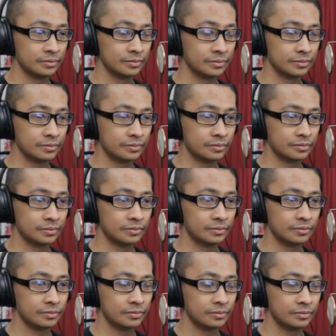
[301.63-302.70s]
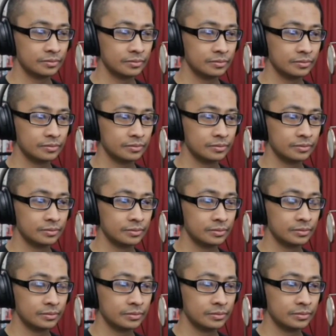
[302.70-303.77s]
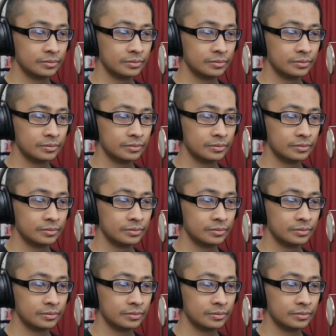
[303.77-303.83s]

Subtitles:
No words are spoken by the person on screen.